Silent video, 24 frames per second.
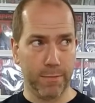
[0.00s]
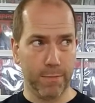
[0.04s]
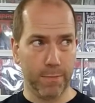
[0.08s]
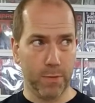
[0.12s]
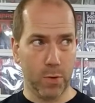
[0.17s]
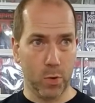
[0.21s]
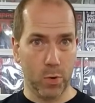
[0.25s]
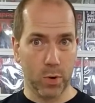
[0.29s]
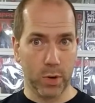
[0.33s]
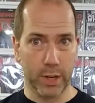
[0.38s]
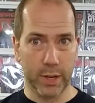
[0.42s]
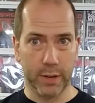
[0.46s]

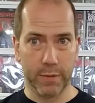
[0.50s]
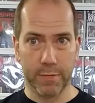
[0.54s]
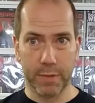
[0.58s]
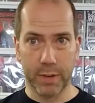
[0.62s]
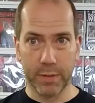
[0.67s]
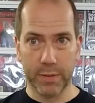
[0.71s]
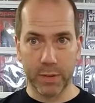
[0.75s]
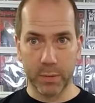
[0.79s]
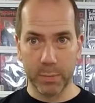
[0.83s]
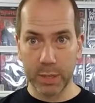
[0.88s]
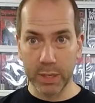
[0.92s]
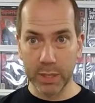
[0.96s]
40 to
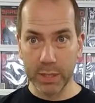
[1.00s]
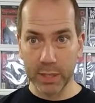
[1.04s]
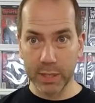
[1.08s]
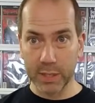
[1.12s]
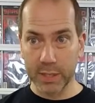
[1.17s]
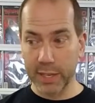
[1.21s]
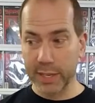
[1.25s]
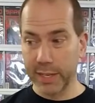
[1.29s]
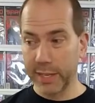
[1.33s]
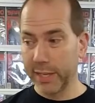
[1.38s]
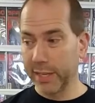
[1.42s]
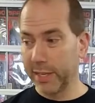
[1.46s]
50 business
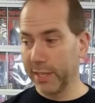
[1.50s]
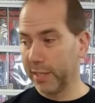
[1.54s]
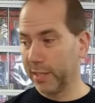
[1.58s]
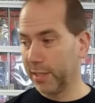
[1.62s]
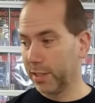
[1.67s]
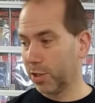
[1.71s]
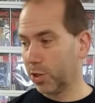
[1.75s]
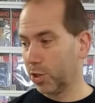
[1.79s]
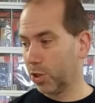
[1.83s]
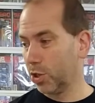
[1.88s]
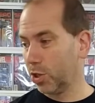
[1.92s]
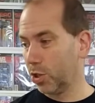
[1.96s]

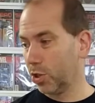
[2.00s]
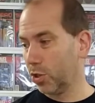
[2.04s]
days.